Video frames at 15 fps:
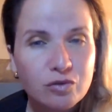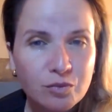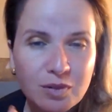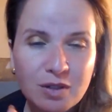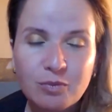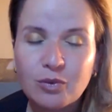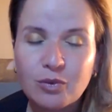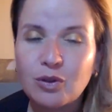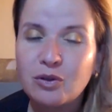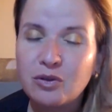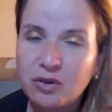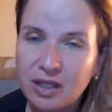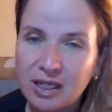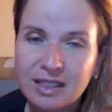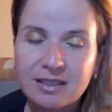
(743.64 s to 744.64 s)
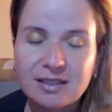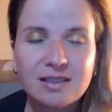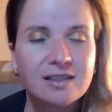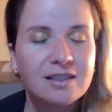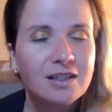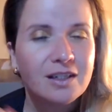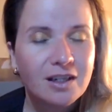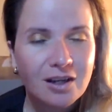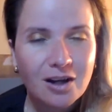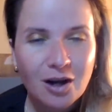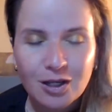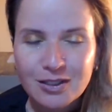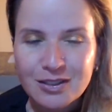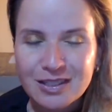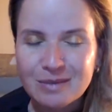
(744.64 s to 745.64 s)
to people, things,
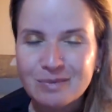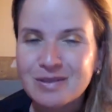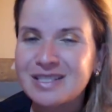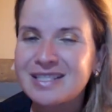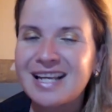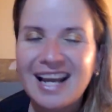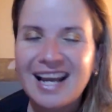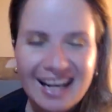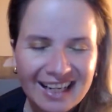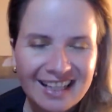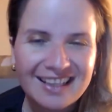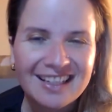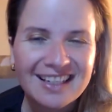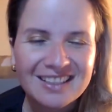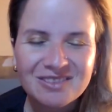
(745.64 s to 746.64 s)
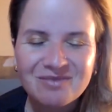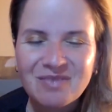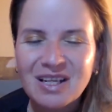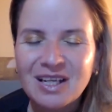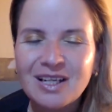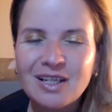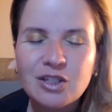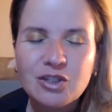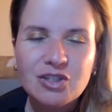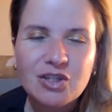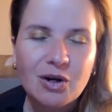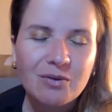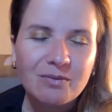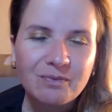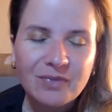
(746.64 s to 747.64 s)
concepts, anything.
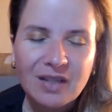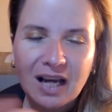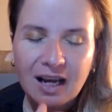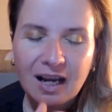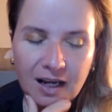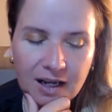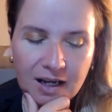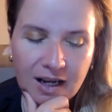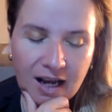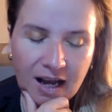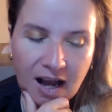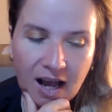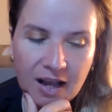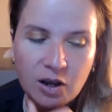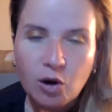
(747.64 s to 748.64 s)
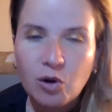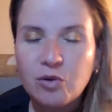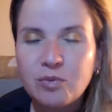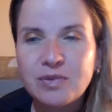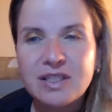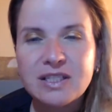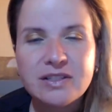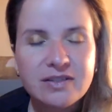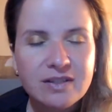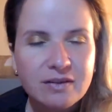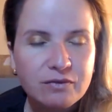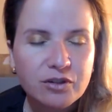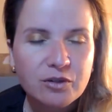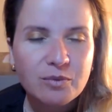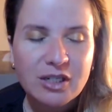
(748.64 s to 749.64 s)
So I hope this
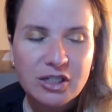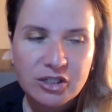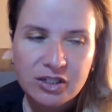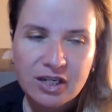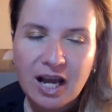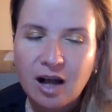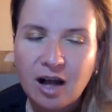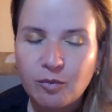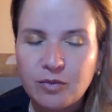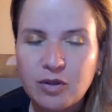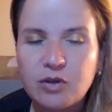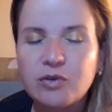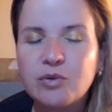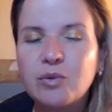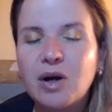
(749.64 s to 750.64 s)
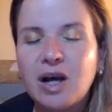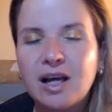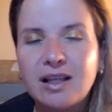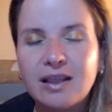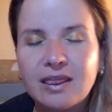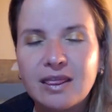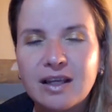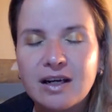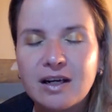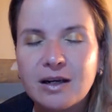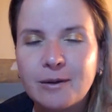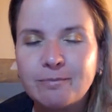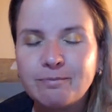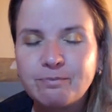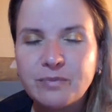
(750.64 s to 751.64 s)
information helped you, and
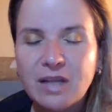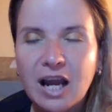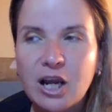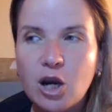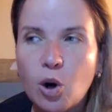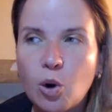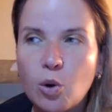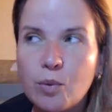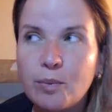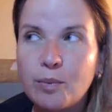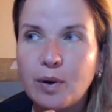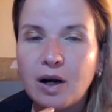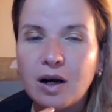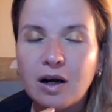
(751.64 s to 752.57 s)
I hope